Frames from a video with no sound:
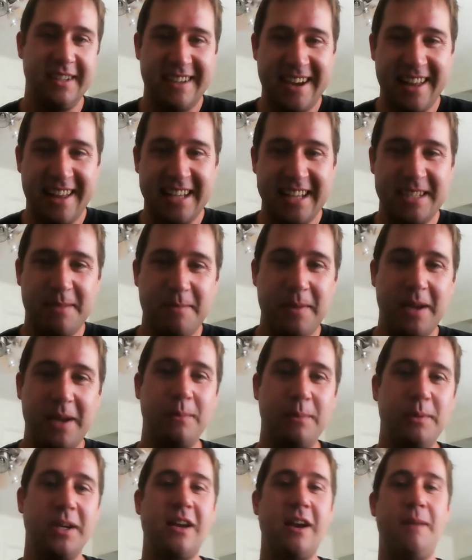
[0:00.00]
I like to be
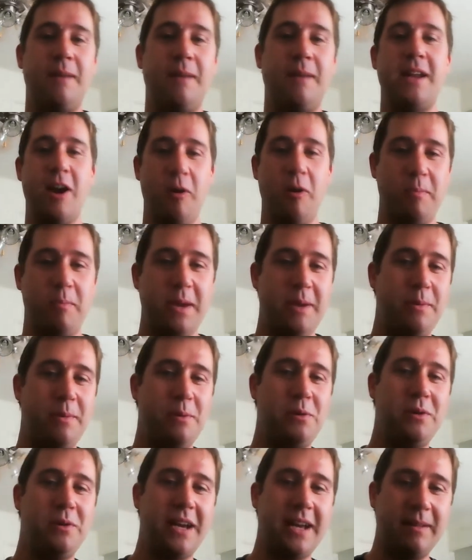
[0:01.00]
able to come and help
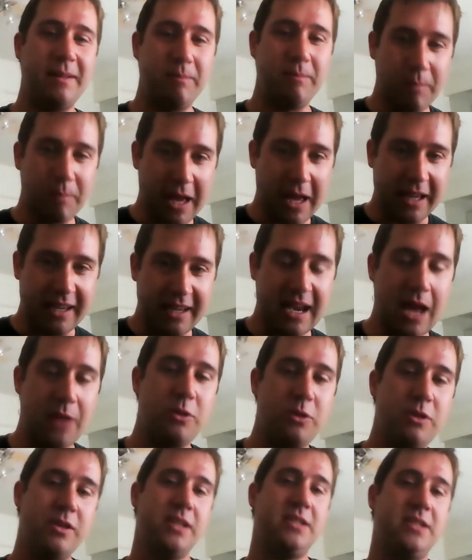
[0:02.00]
people and
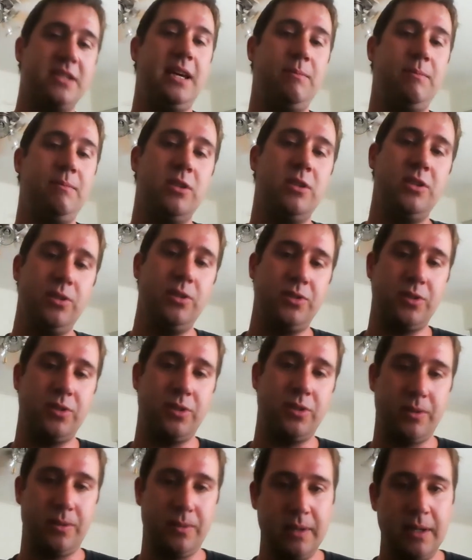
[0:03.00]
gather the team to do
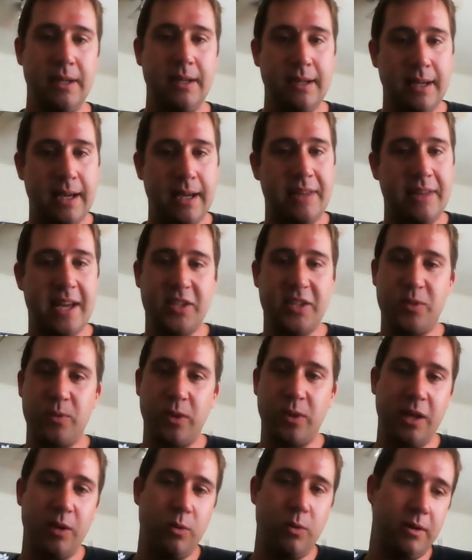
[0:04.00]
so, and that's
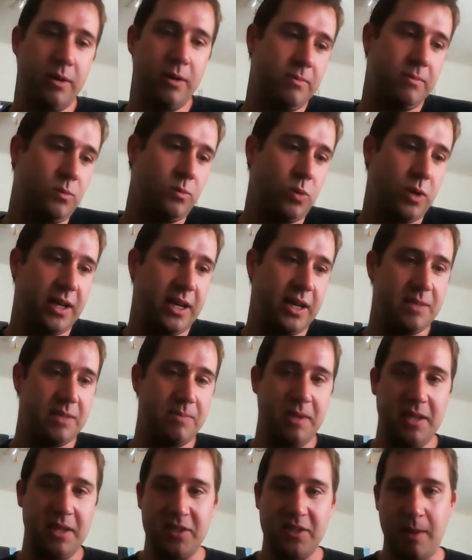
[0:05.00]
really what
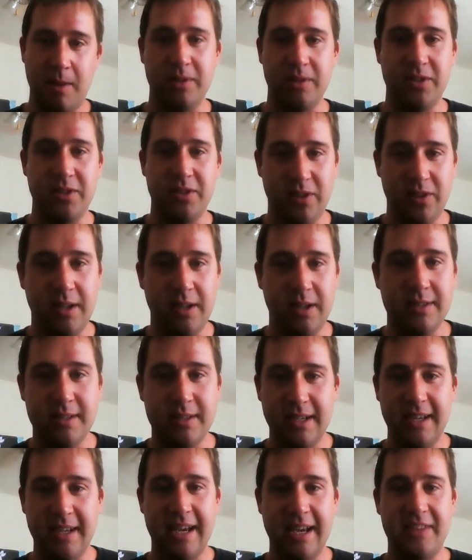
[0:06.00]
gets me these opportunities,
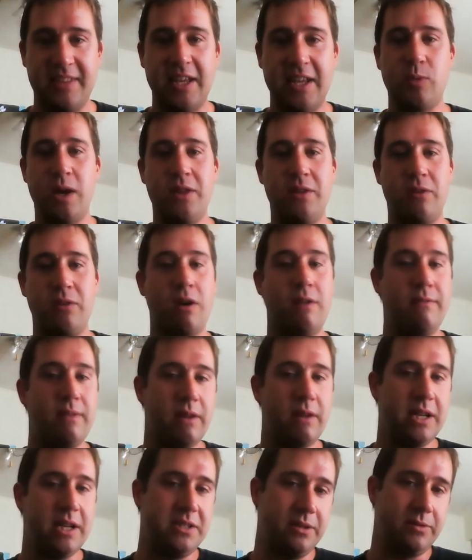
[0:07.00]
and that's why they're all
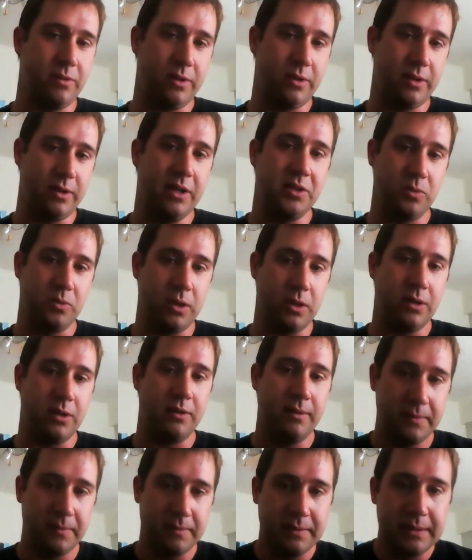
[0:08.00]
very different as
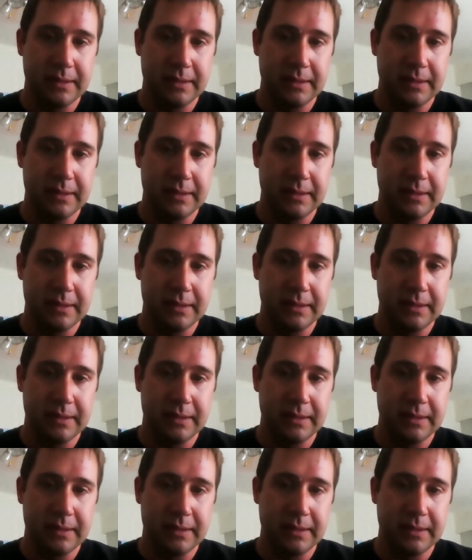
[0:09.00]
well.